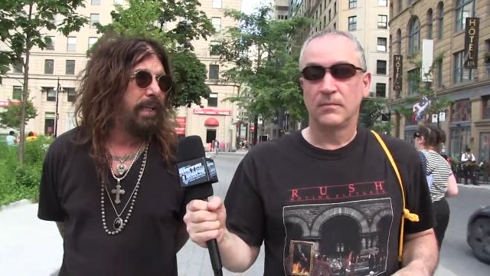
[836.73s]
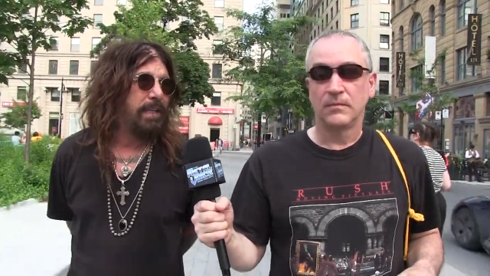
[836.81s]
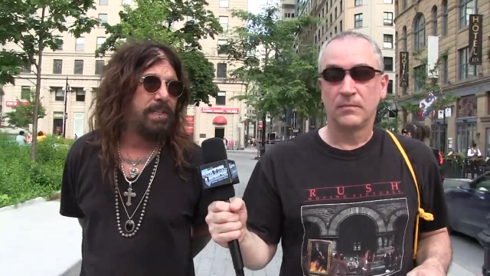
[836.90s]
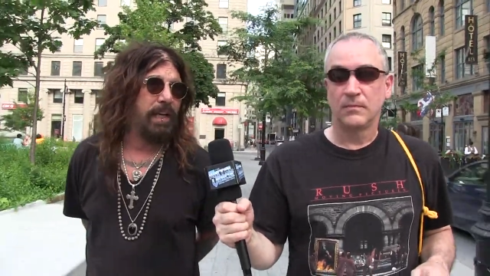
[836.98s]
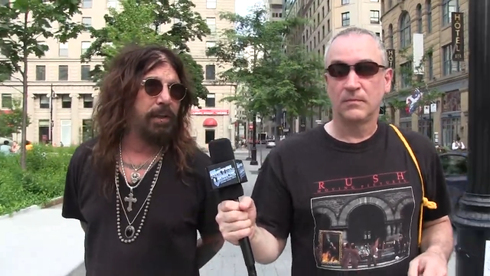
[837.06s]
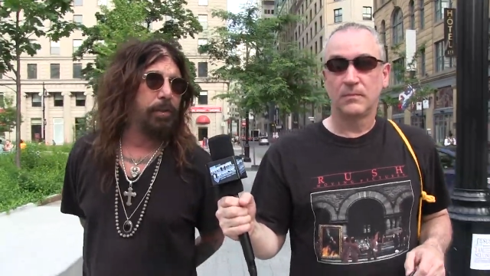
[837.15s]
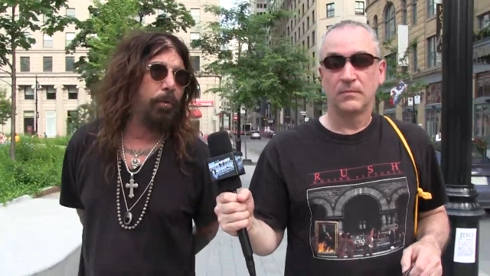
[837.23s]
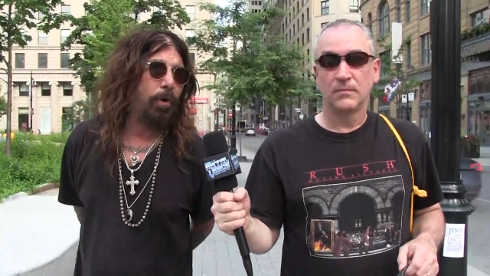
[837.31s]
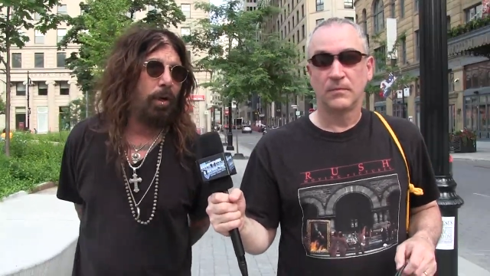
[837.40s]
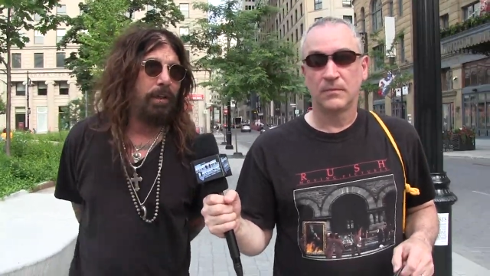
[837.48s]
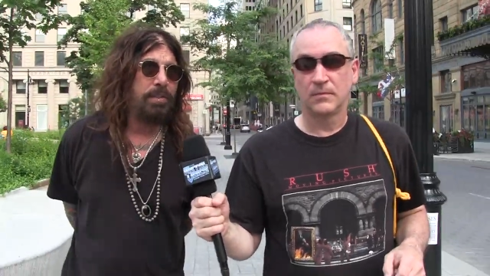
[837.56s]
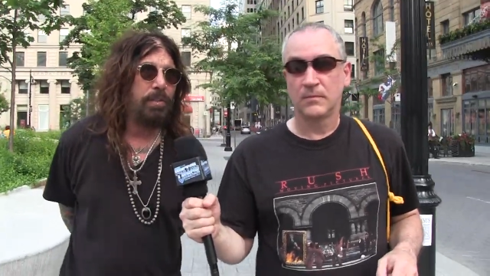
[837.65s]
Speaker 1: continue
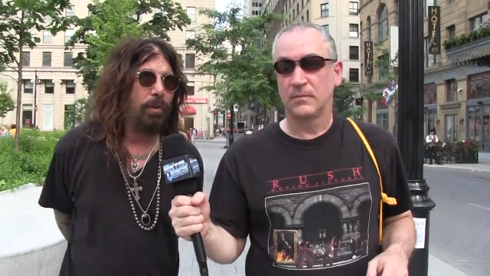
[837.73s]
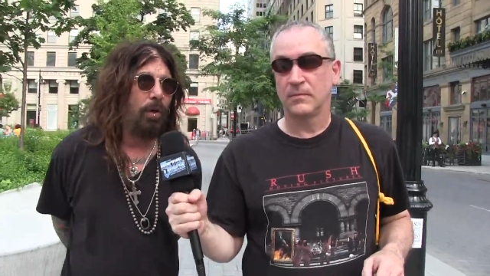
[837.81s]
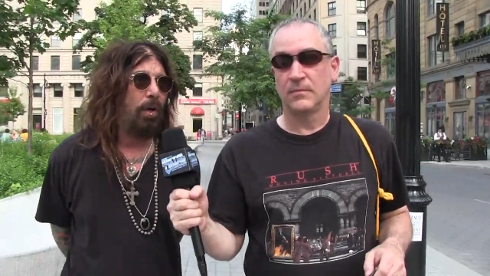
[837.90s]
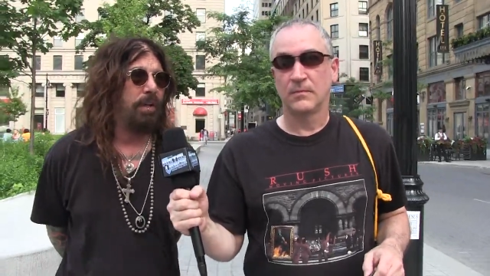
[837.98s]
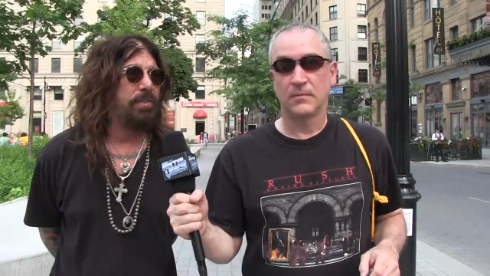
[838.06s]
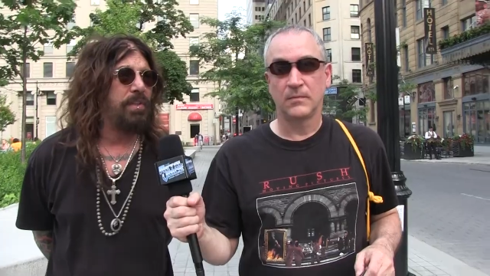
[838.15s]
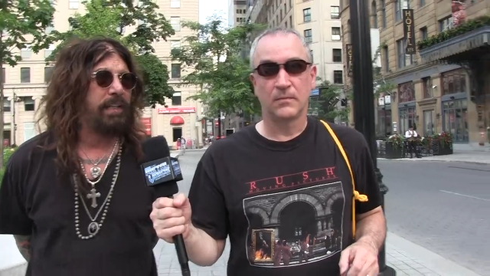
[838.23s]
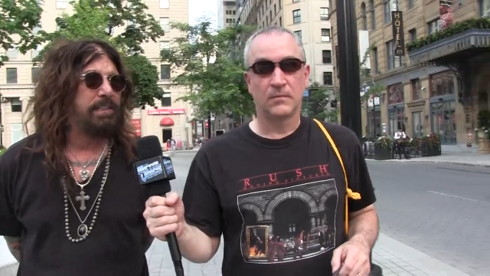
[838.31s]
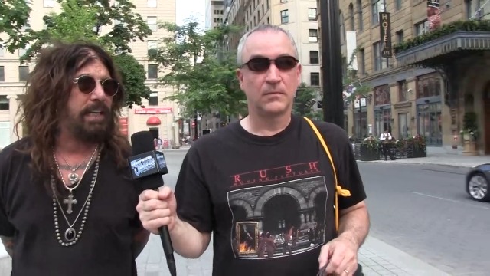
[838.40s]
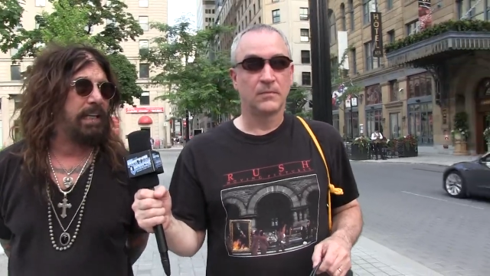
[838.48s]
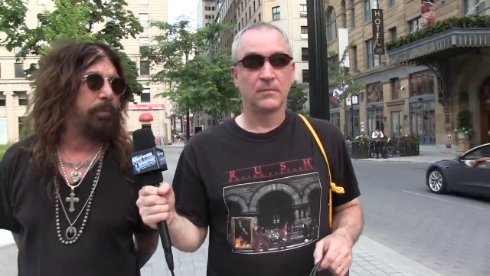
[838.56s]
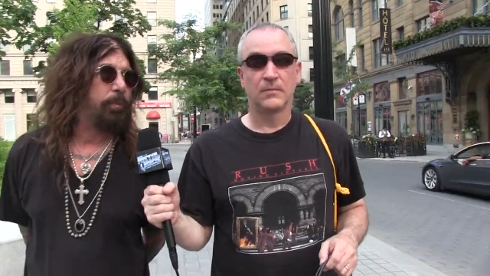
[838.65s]
on until August
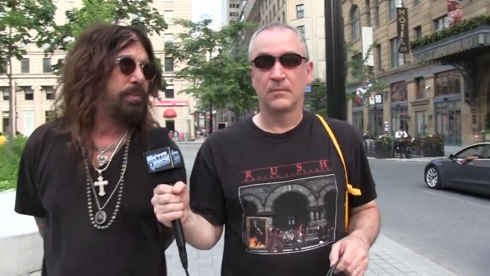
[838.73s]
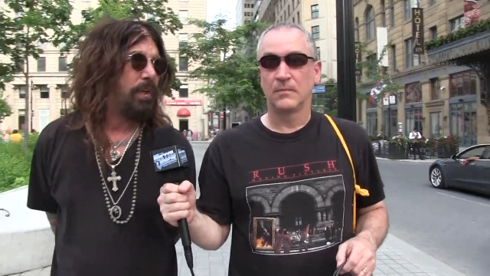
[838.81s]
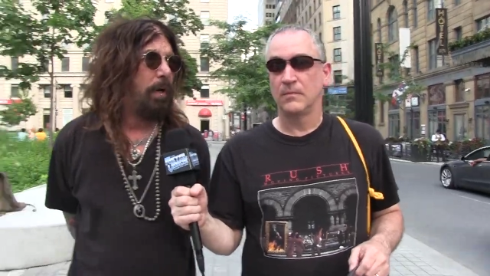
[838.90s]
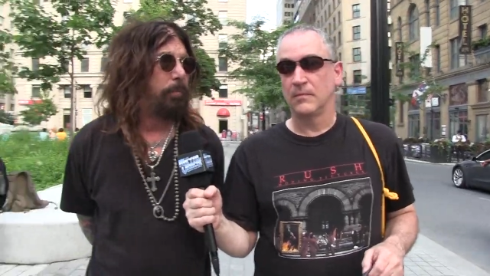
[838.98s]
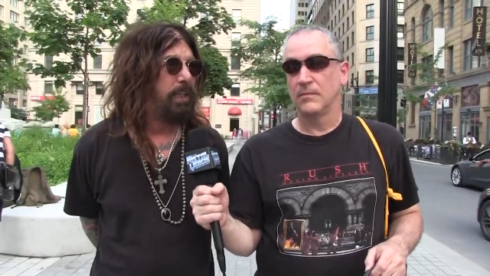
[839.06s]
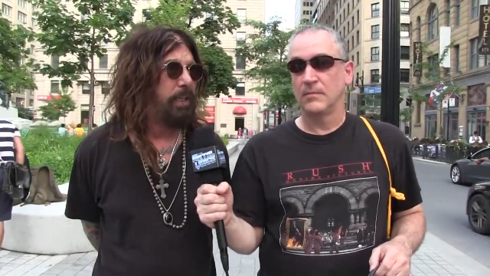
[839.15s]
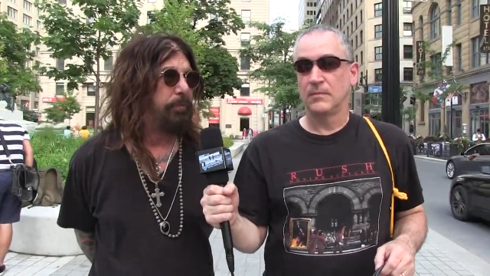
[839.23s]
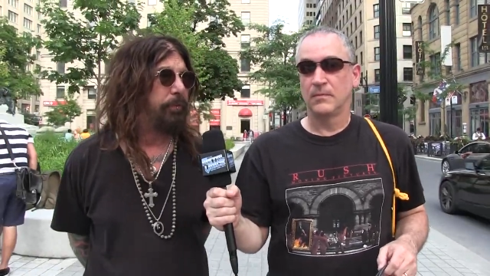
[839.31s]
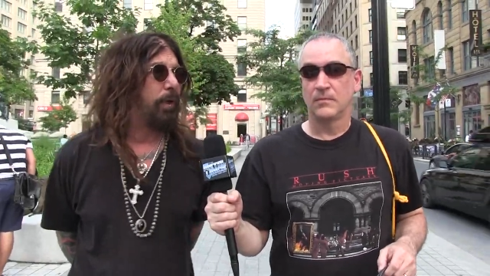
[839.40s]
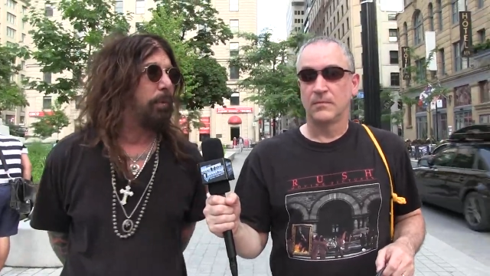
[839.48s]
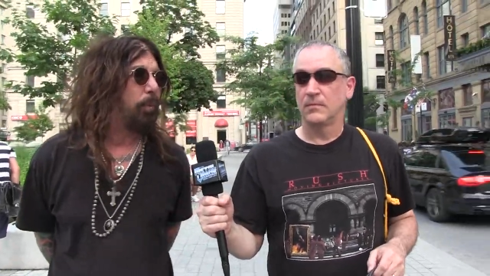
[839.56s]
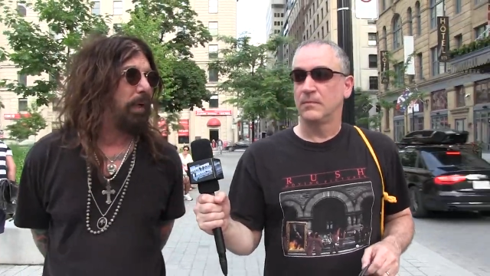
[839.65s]
eighteenth with Tom
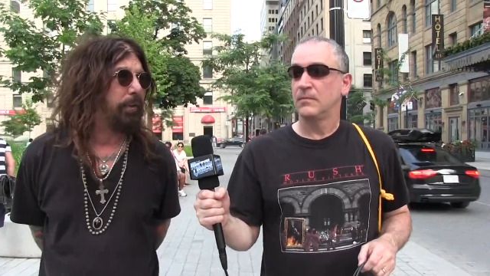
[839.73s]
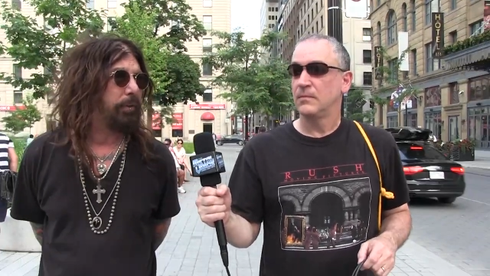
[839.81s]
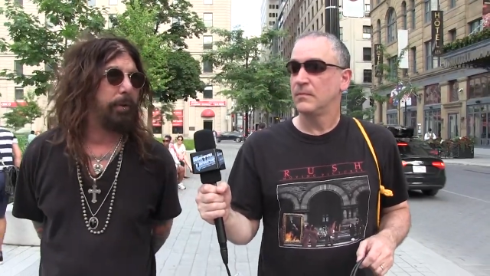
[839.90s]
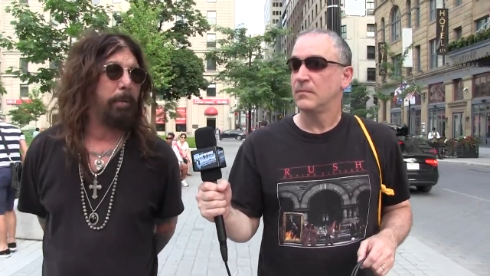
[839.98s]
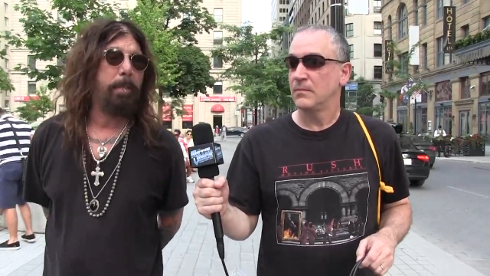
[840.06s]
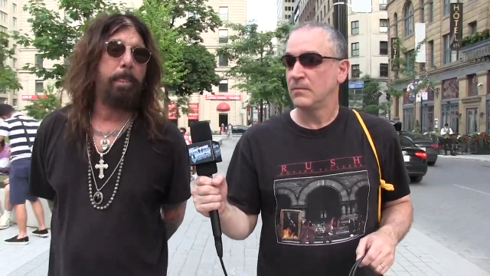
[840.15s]
Kiefer and Winger.